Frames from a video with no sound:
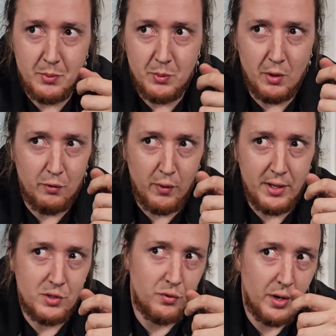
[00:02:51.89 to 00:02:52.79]
your
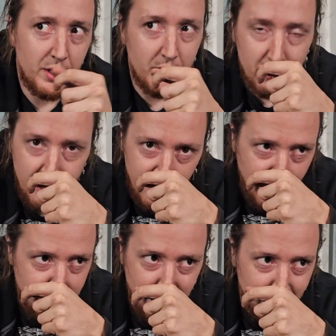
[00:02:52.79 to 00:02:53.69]
friend's friend, and you're like,
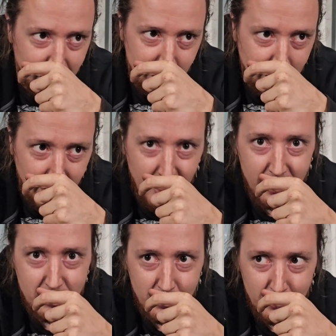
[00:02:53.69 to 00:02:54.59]
yeah, I'm not friends with that
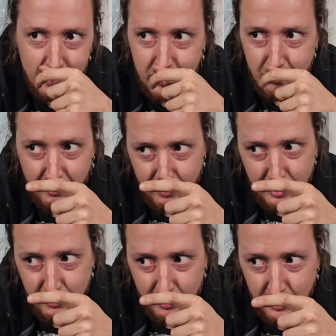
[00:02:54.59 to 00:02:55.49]
asshole, he's my
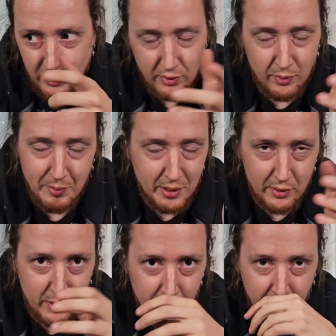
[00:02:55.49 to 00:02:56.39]
friend's friend, and you
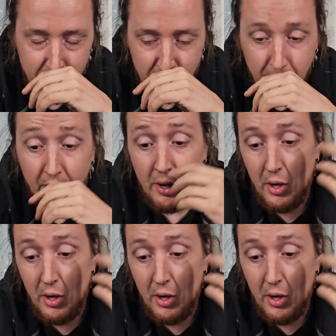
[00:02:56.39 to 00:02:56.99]
immediately don't like each other?